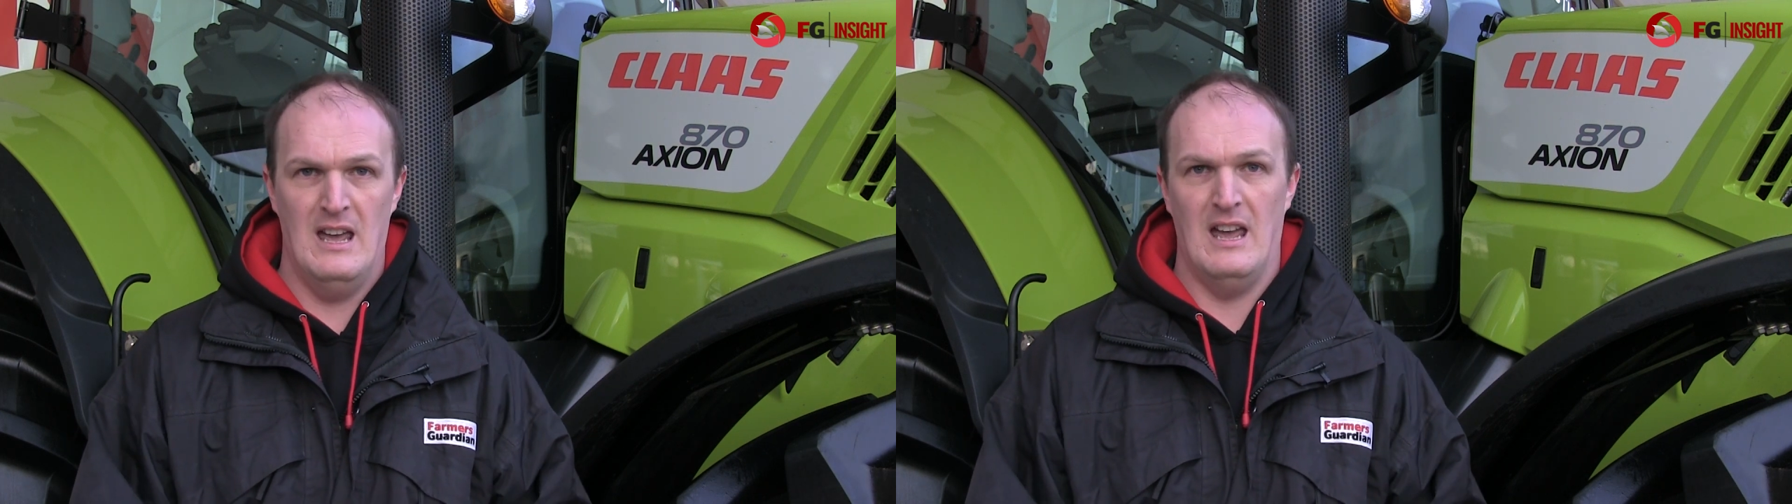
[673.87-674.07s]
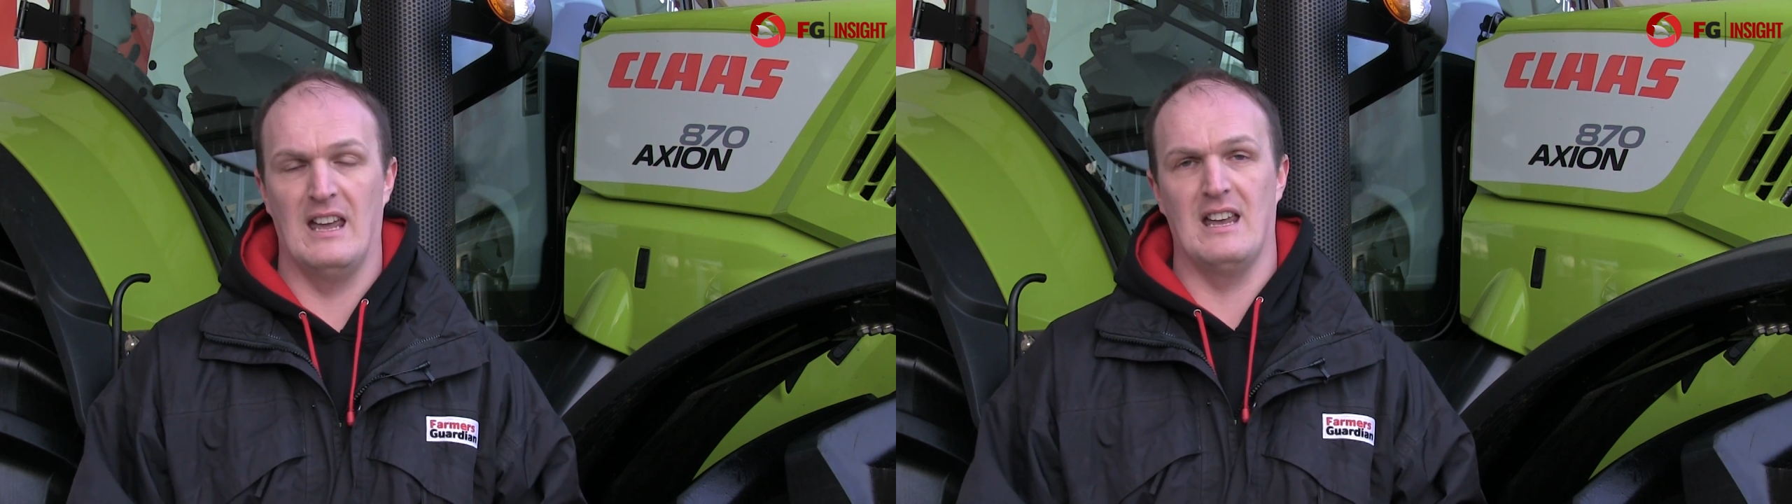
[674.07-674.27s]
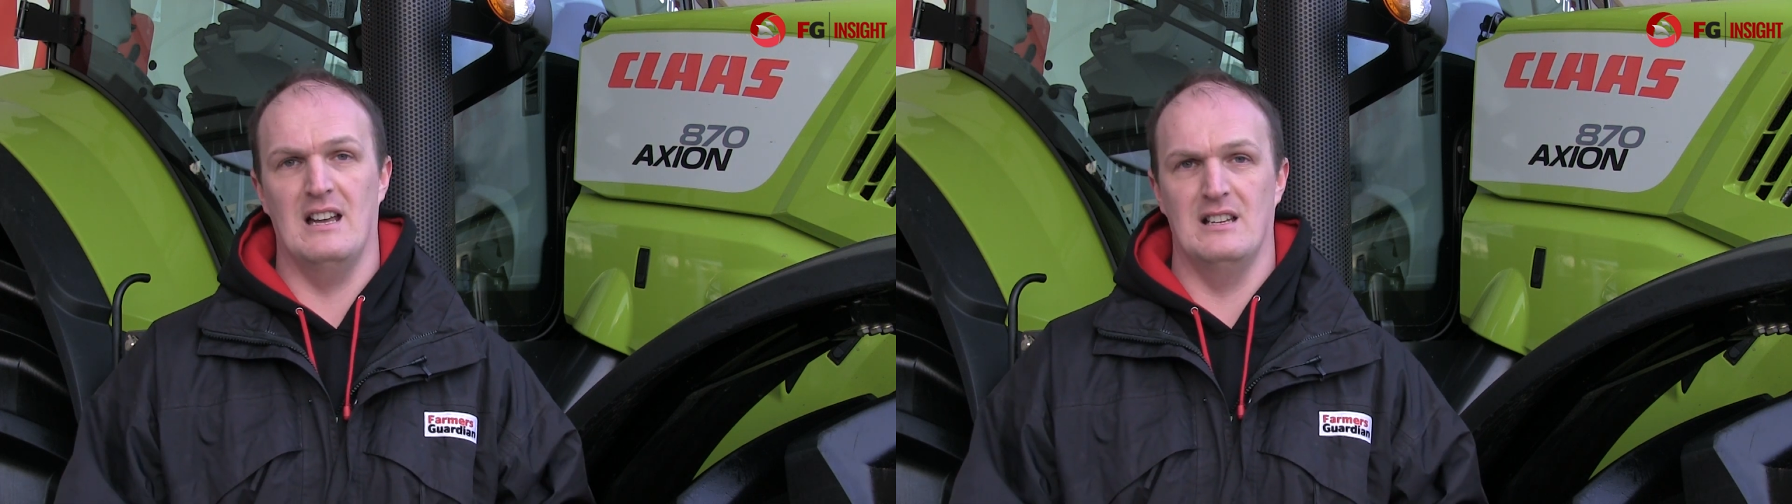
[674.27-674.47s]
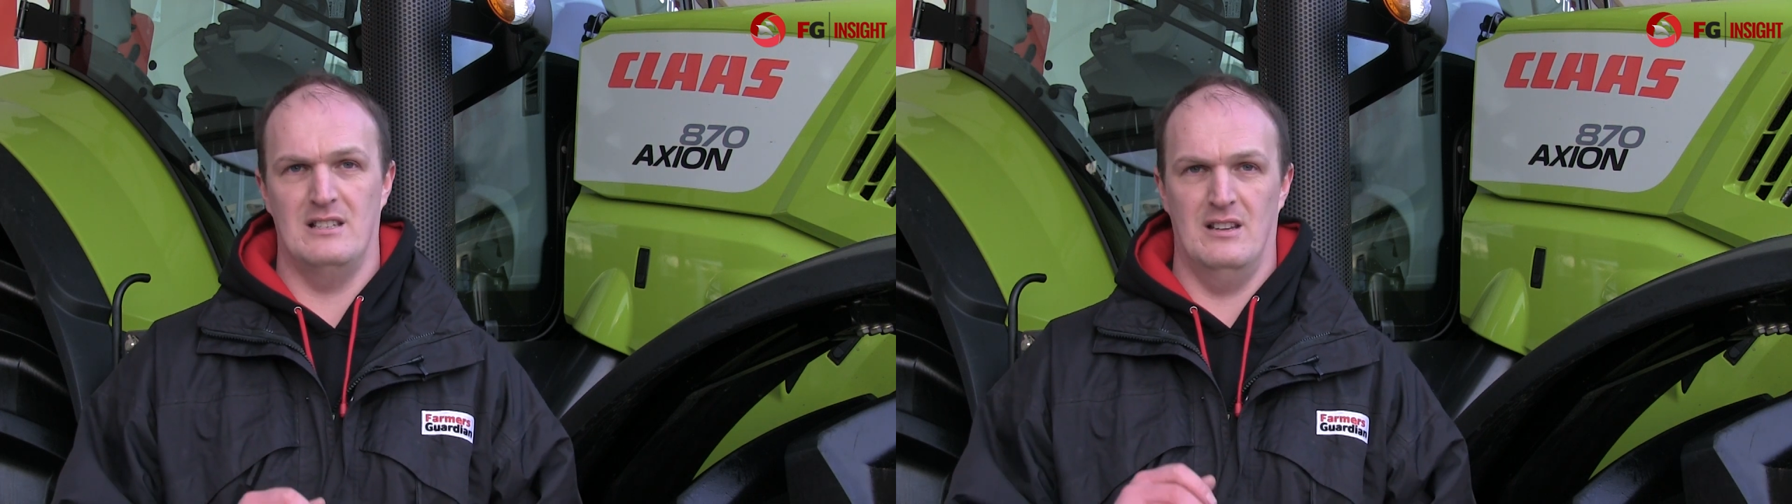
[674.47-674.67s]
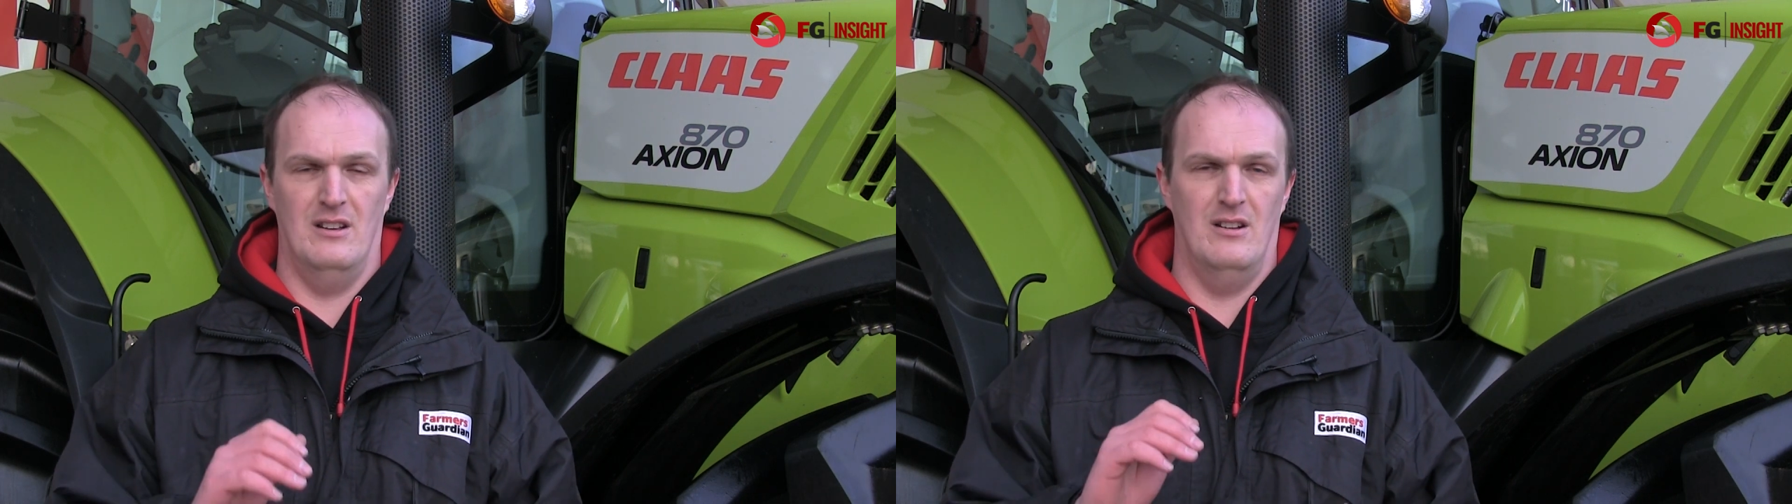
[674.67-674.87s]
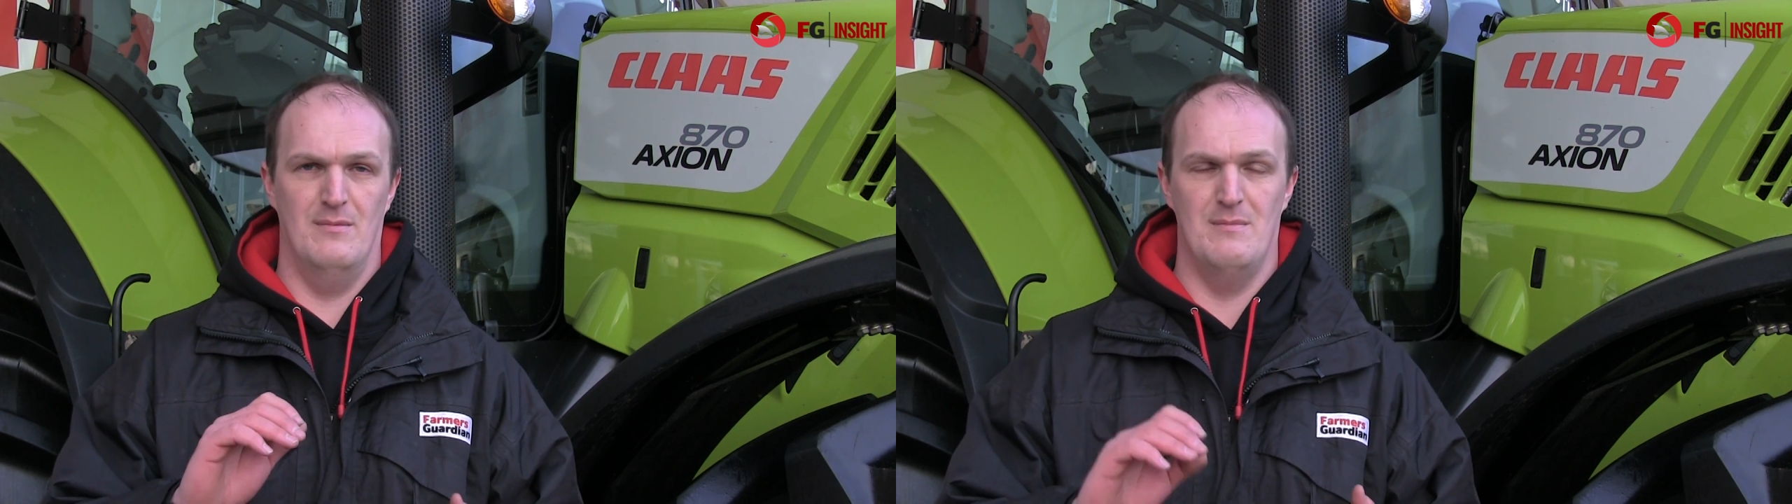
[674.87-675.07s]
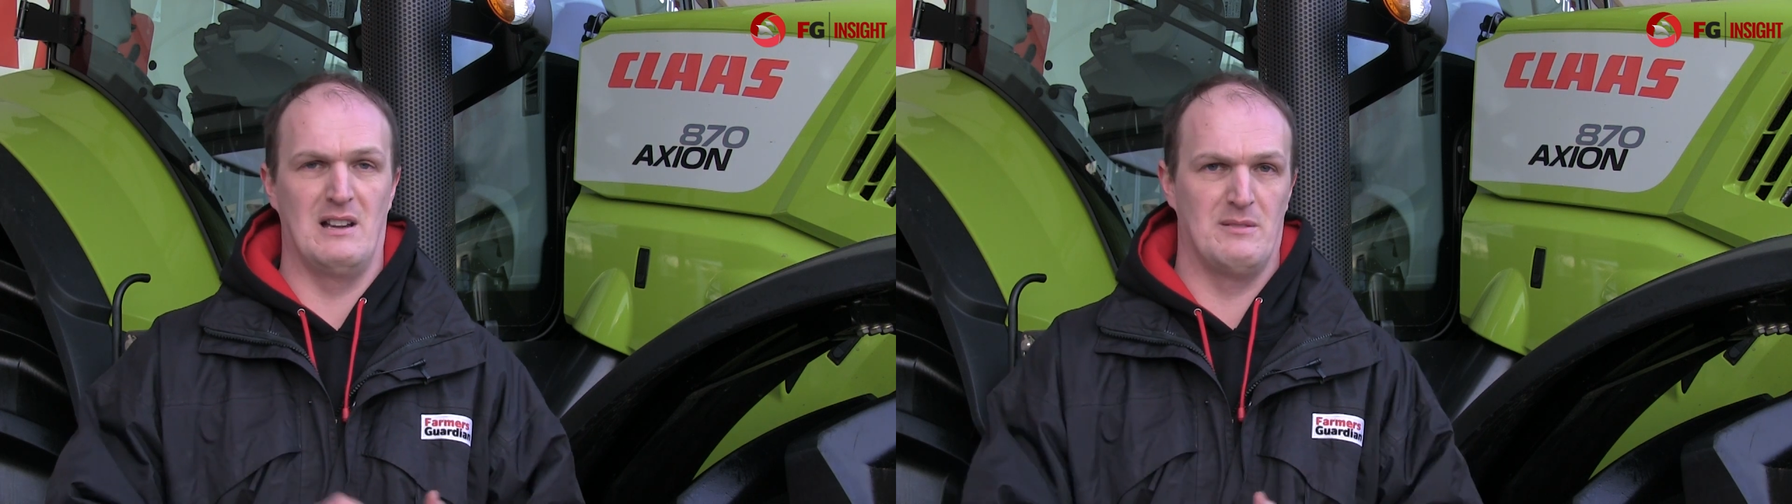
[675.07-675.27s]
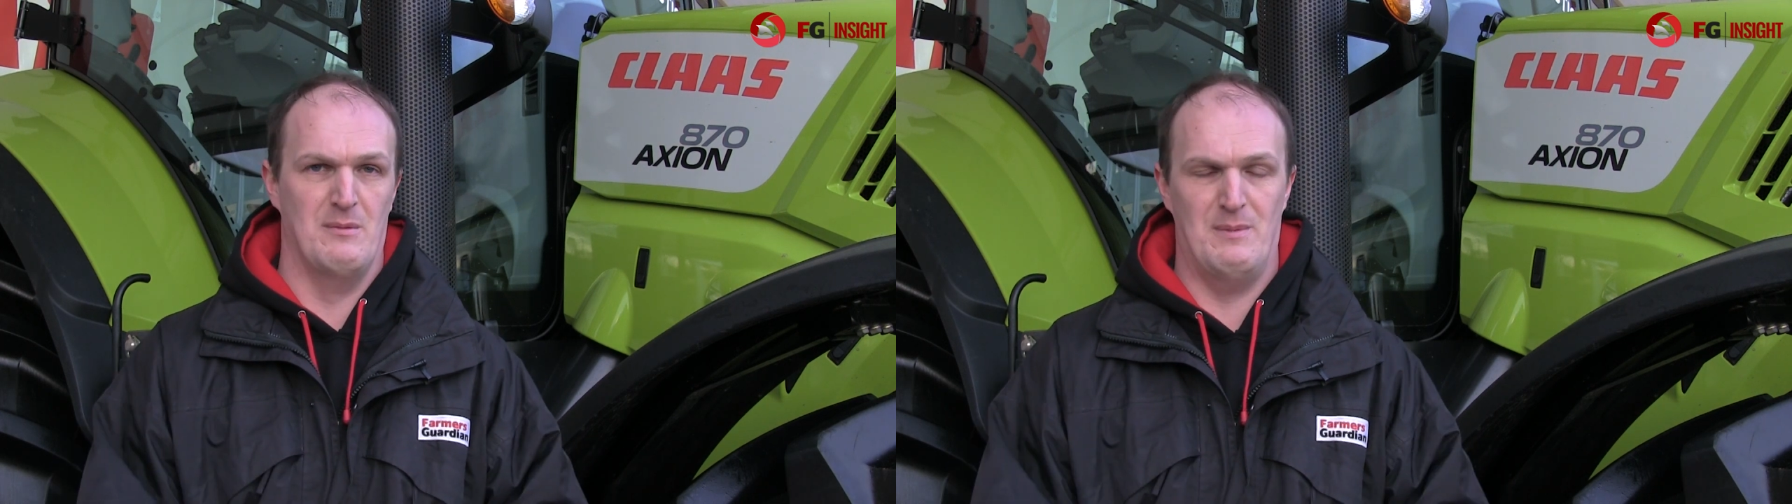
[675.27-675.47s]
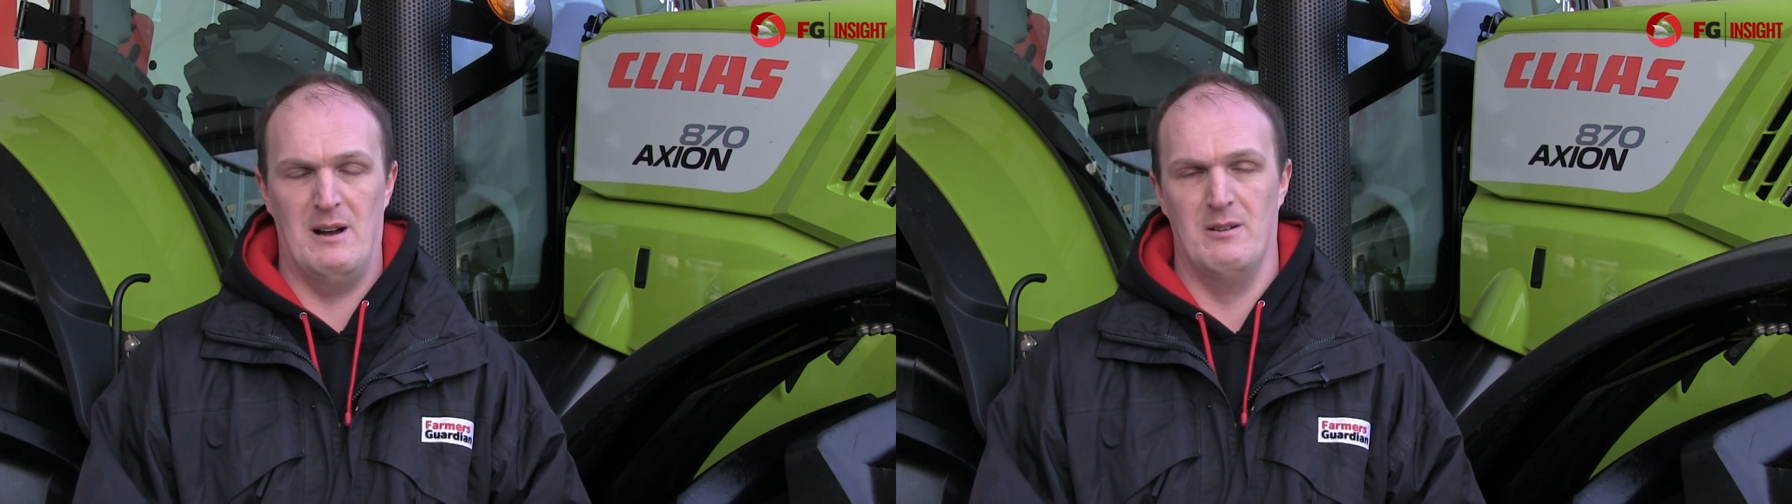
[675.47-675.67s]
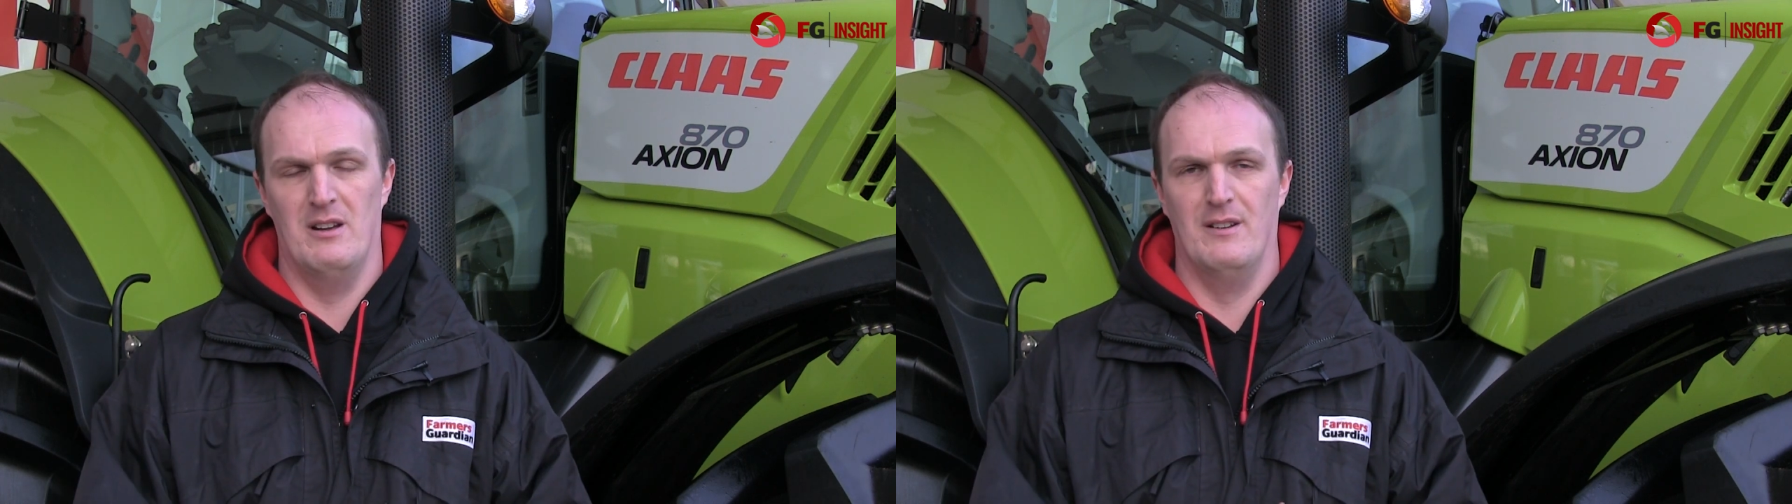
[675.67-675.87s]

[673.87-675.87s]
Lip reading: it gets maximum power